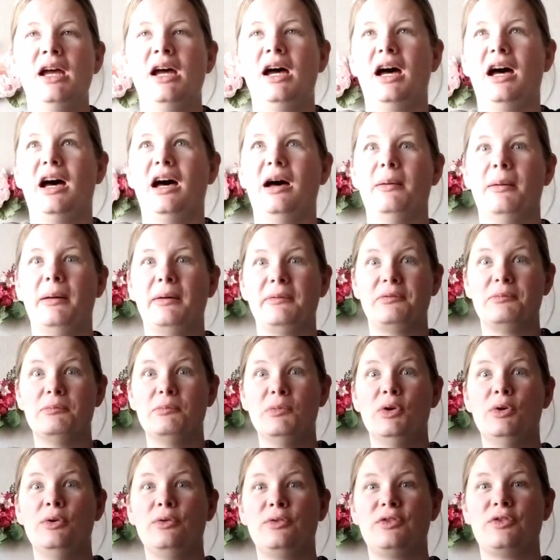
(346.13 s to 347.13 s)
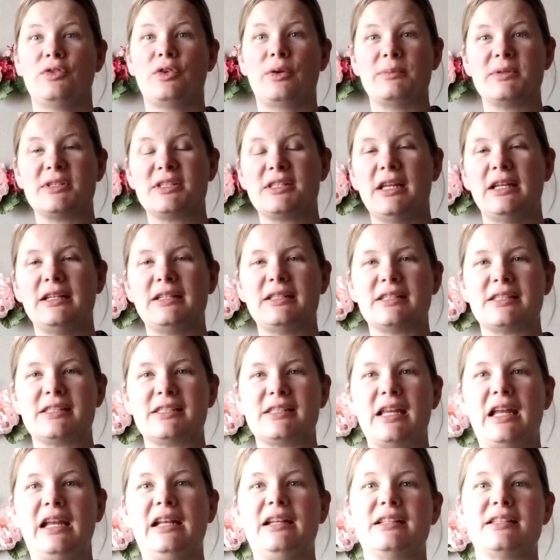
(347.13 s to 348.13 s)
I've moved from state to
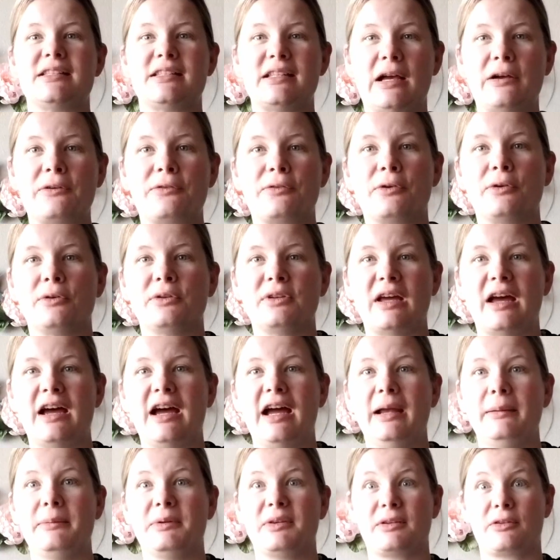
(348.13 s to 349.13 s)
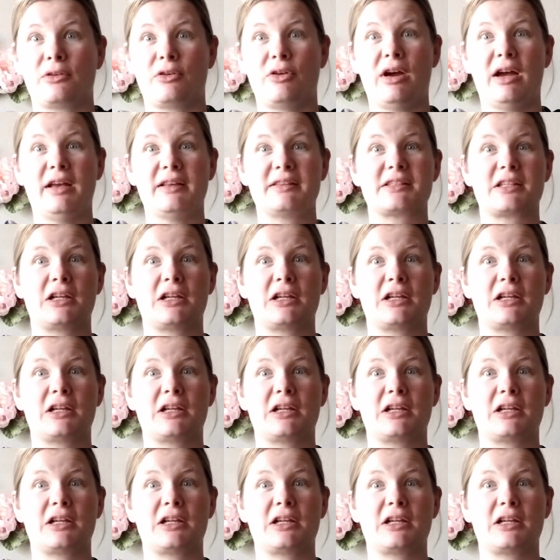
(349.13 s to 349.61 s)
state several times, cross